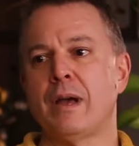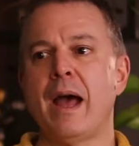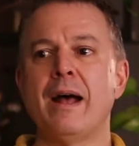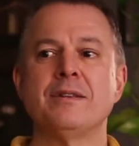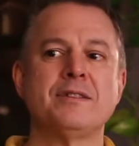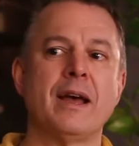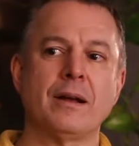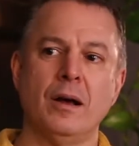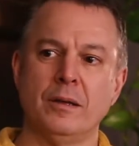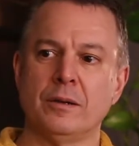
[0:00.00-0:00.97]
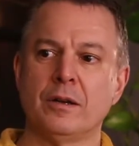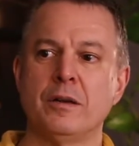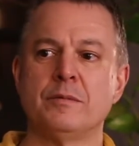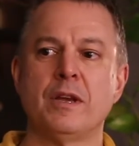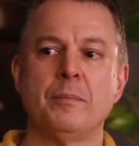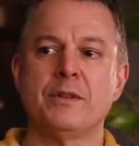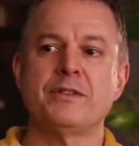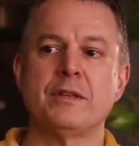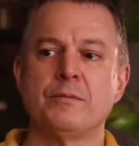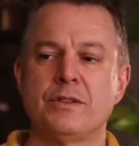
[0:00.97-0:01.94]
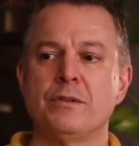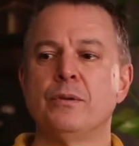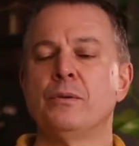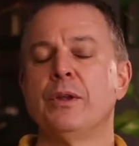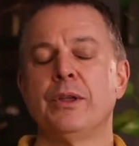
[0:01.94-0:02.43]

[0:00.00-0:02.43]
as that color comes up, it seems to,